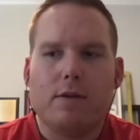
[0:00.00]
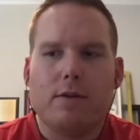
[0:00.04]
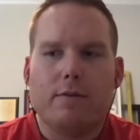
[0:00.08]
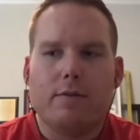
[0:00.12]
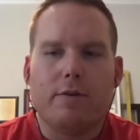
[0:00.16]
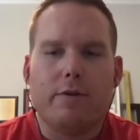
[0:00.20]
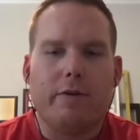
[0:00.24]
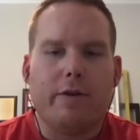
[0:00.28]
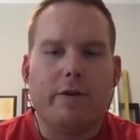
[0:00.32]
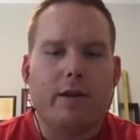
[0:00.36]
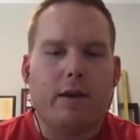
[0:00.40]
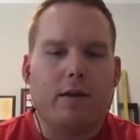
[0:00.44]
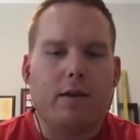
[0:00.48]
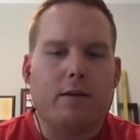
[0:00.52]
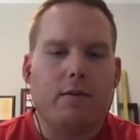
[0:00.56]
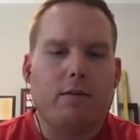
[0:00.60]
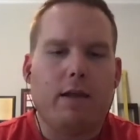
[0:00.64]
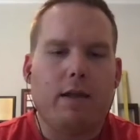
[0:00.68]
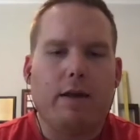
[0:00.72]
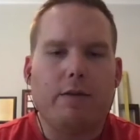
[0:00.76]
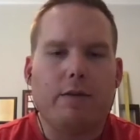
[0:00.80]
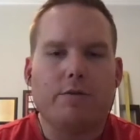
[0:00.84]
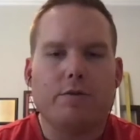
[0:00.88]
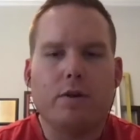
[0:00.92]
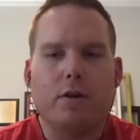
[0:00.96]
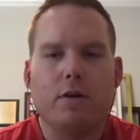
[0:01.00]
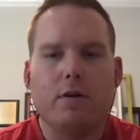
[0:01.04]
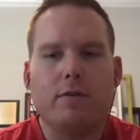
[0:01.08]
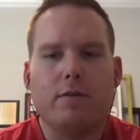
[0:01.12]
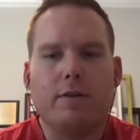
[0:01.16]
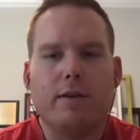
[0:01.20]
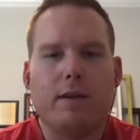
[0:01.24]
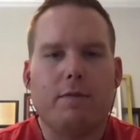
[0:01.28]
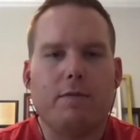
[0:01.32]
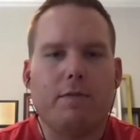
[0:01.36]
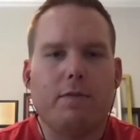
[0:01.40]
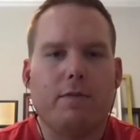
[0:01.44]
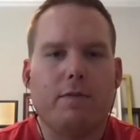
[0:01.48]
turning on CloudTrail to
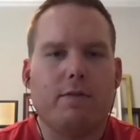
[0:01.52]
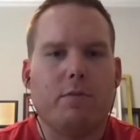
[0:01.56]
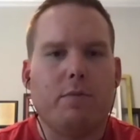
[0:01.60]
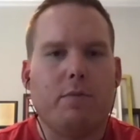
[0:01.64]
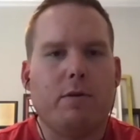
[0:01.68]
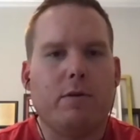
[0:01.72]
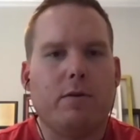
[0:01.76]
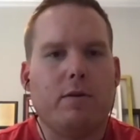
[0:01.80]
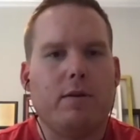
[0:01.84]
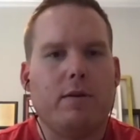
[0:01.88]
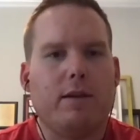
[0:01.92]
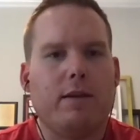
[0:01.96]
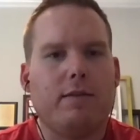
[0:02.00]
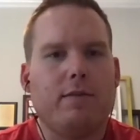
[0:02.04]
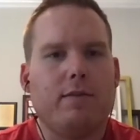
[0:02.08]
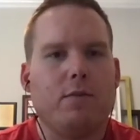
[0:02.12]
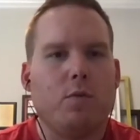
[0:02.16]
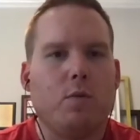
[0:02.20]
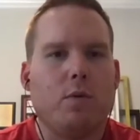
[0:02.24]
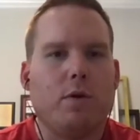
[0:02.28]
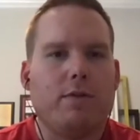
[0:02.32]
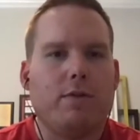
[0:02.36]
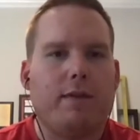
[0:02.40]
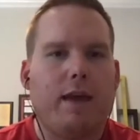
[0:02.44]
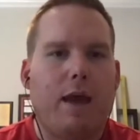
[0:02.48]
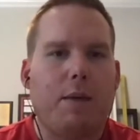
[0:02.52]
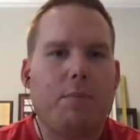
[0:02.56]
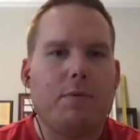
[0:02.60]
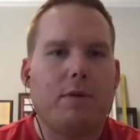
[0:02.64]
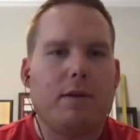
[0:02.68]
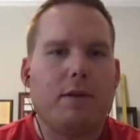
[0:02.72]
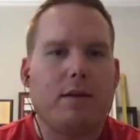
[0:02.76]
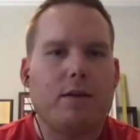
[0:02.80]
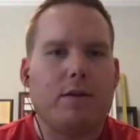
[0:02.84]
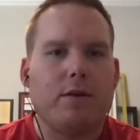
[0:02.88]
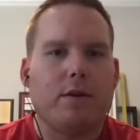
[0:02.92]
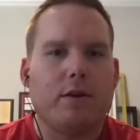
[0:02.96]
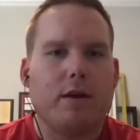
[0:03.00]
get visibility into what's happening
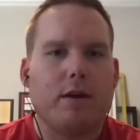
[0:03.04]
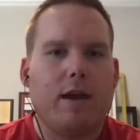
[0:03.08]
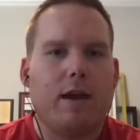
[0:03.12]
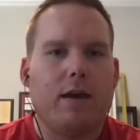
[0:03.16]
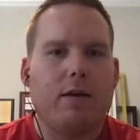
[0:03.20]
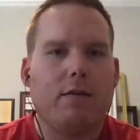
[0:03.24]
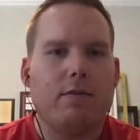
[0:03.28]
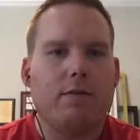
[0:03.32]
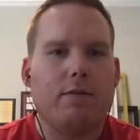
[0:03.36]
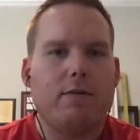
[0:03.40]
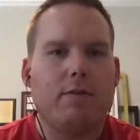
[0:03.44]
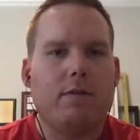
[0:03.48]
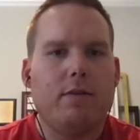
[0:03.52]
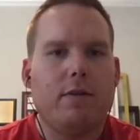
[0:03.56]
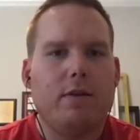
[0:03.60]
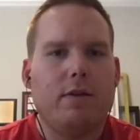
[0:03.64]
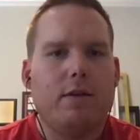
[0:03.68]
in your accounts,